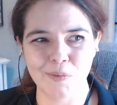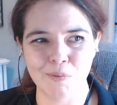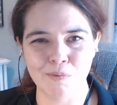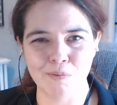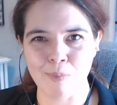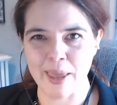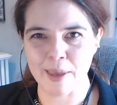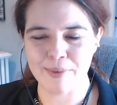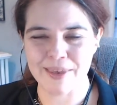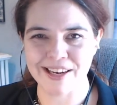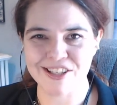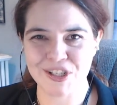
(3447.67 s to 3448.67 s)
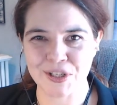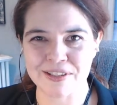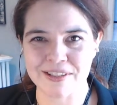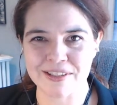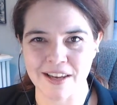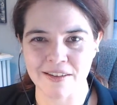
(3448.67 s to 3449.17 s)
maybe I
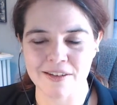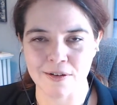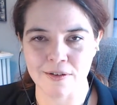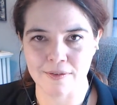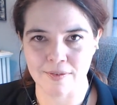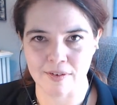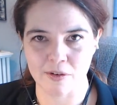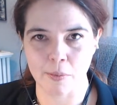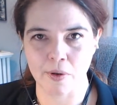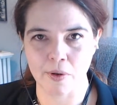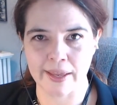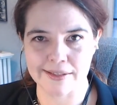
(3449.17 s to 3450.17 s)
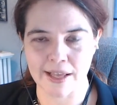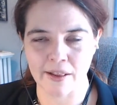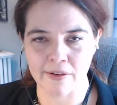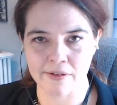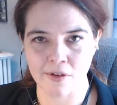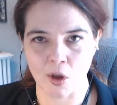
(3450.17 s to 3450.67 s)
shouldn't just use visible light
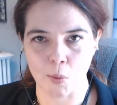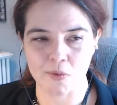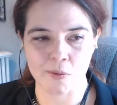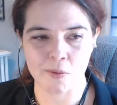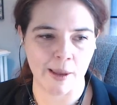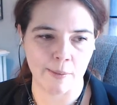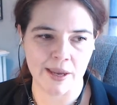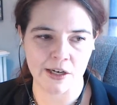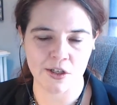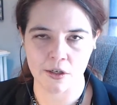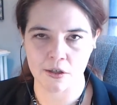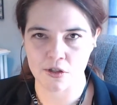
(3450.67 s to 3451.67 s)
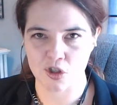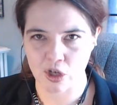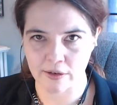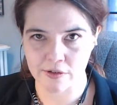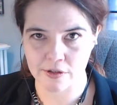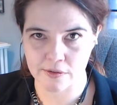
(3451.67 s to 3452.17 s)
telescopes. Maybe I shouldn't
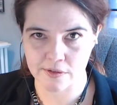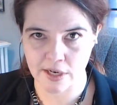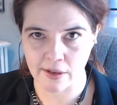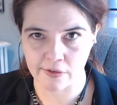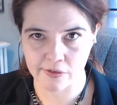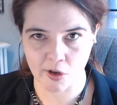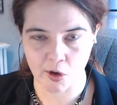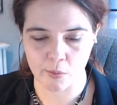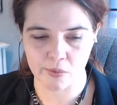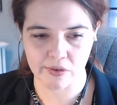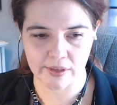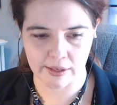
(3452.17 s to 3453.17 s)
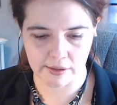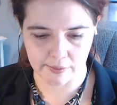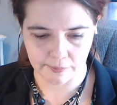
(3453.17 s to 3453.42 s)
just use telescopes that